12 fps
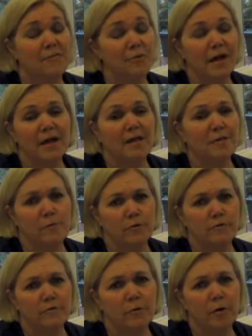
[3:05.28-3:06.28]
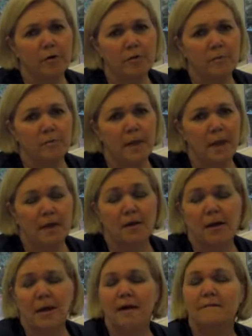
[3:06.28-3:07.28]
creating a beautiful home, and
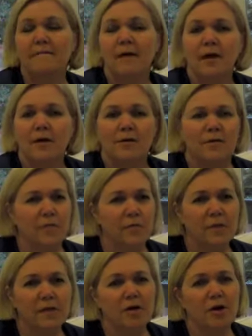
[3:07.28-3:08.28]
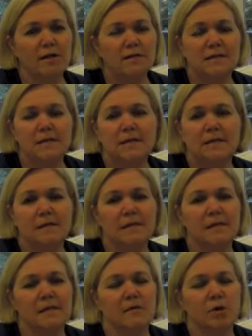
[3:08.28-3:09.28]
I love sourcing
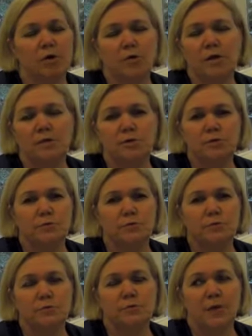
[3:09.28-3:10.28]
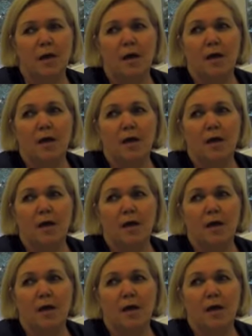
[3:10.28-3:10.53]
ideas, going to